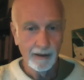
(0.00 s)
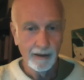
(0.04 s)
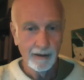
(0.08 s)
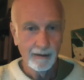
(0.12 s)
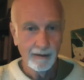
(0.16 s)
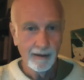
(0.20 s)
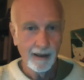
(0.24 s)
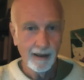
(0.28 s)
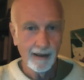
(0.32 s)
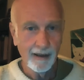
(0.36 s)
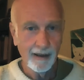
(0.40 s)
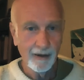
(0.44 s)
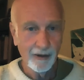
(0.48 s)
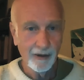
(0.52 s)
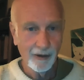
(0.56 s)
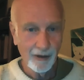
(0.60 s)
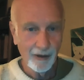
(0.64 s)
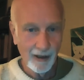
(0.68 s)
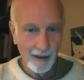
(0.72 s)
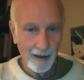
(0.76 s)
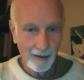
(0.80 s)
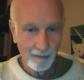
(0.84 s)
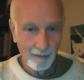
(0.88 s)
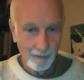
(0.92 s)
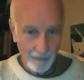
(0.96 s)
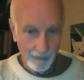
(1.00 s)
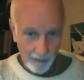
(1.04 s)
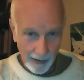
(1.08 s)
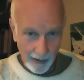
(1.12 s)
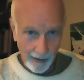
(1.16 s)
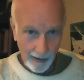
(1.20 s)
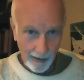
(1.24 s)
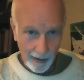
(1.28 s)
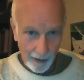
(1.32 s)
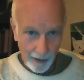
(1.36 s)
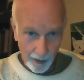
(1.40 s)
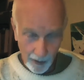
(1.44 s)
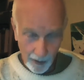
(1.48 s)
I guess um,
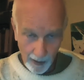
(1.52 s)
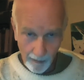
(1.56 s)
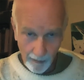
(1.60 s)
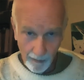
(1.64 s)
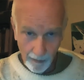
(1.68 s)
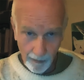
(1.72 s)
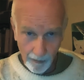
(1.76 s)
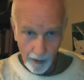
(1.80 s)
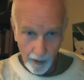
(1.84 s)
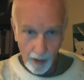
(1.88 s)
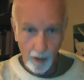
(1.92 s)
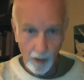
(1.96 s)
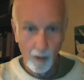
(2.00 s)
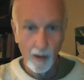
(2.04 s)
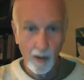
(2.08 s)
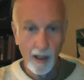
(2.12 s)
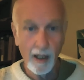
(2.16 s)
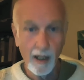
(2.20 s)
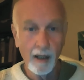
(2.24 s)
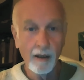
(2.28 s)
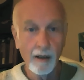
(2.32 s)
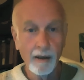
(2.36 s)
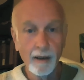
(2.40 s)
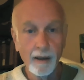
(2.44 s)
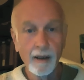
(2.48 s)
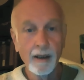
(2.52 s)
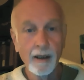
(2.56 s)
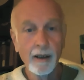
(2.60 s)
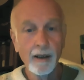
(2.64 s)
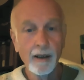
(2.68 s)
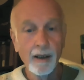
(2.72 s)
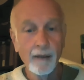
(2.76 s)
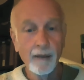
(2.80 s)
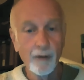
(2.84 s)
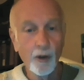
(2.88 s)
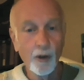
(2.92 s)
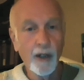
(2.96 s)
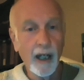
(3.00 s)
if you're uh,
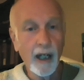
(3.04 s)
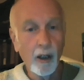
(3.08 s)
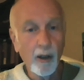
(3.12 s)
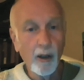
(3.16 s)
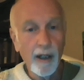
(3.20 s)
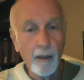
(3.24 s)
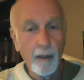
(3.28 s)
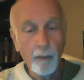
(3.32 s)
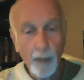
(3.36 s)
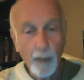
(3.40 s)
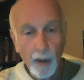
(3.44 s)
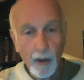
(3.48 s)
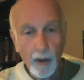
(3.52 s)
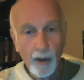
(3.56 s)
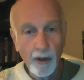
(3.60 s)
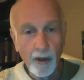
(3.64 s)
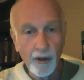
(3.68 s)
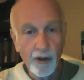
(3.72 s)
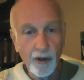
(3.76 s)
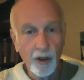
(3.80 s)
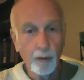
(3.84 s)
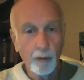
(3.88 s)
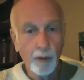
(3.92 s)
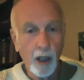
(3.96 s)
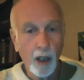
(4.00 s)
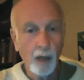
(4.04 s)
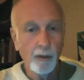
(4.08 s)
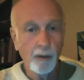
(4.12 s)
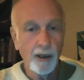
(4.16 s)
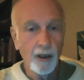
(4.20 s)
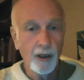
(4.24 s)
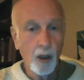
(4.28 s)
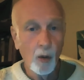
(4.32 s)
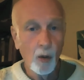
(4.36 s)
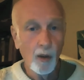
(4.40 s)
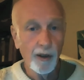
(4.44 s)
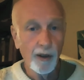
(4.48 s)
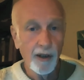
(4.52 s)
if you carry a purse, you'll probably
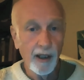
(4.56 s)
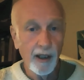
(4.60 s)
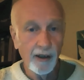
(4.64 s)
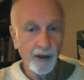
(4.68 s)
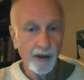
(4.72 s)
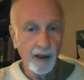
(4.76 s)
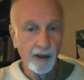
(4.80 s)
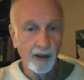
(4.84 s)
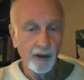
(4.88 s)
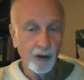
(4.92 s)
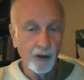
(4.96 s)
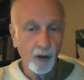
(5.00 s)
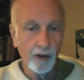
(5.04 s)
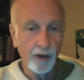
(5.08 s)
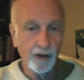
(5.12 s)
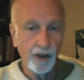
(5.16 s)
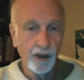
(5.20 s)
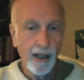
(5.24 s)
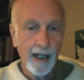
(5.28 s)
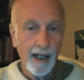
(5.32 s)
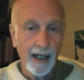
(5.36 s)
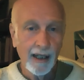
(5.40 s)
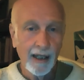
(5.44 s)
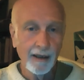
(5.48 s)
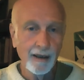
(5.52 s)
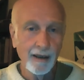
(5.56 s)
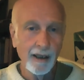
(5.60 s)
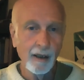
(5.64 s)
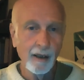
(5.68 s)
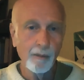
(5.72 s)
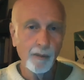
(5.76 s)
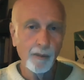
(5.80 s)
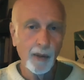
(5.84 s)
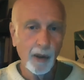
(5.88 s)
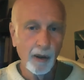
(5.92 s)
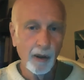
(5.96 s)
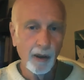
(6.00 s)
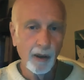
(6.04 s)
know what this is. So it's a little
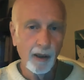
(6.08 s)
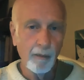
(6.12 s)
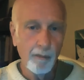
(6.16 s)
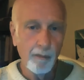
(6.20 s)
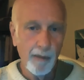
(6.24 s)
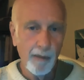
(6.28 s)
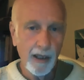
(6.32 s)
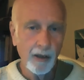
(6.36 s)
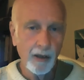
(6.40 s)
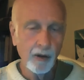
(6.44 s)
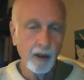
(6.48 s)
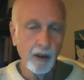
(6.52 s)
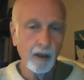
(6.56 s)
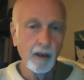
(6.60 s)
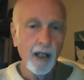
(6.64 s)
per- mirror